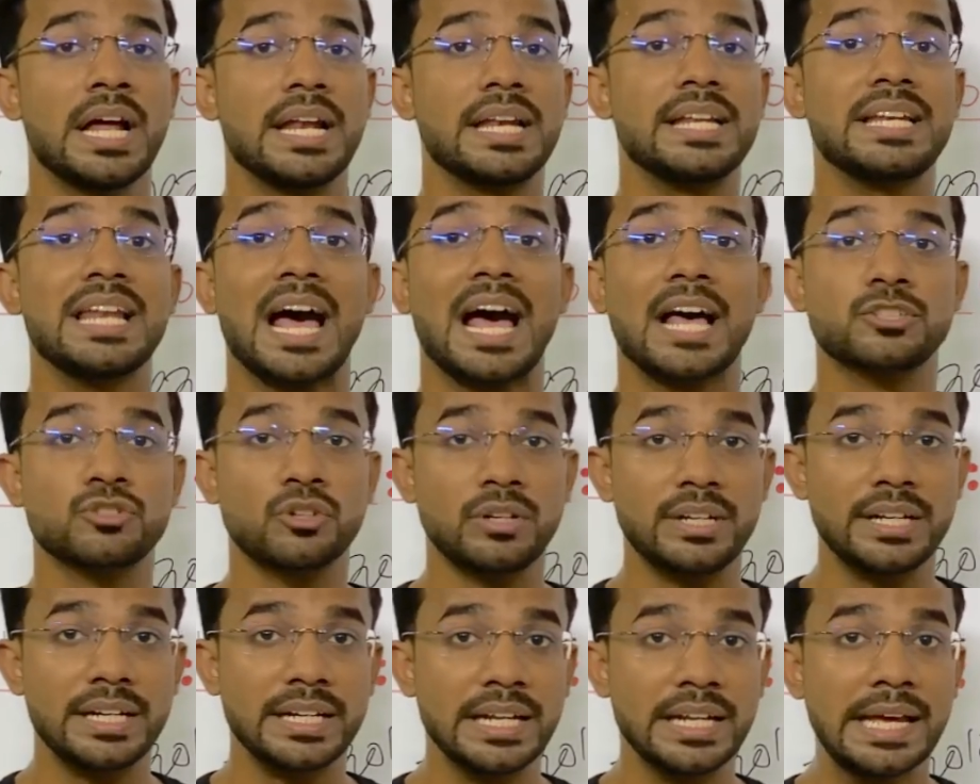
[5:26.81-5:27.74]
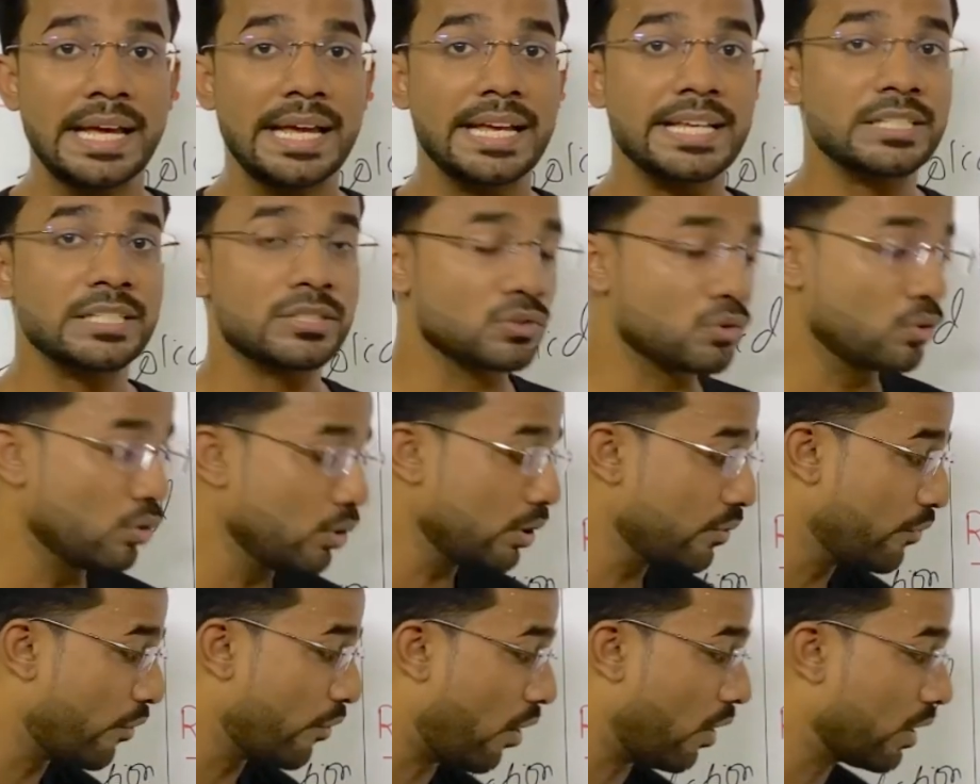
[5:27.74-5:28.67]
linezolid is good
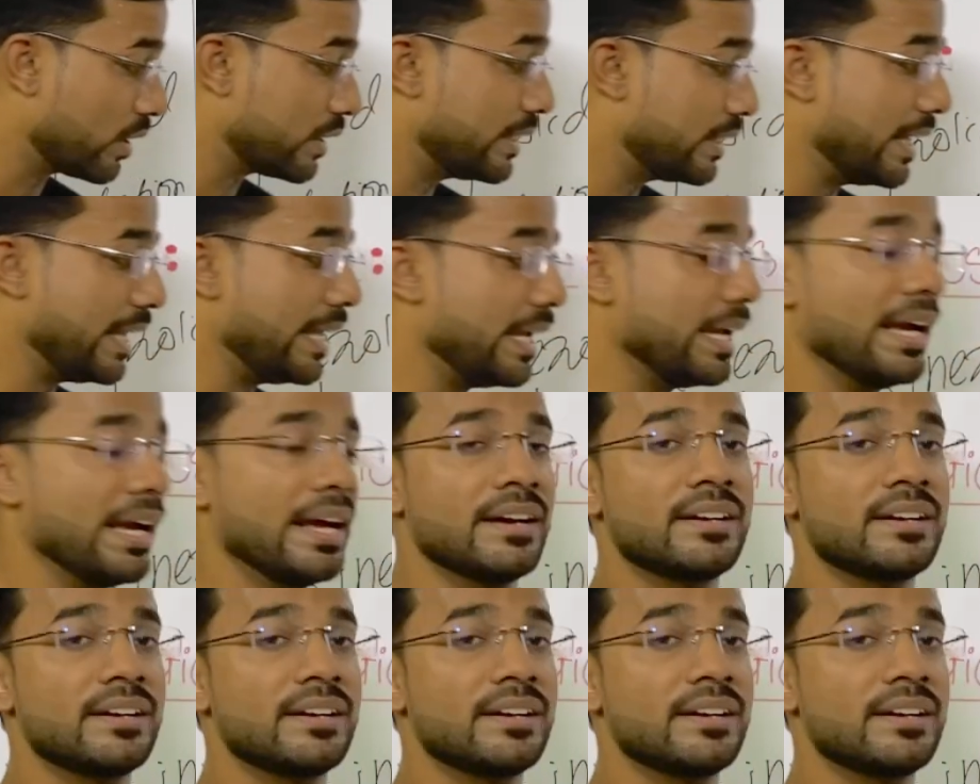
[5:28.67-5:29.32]
for the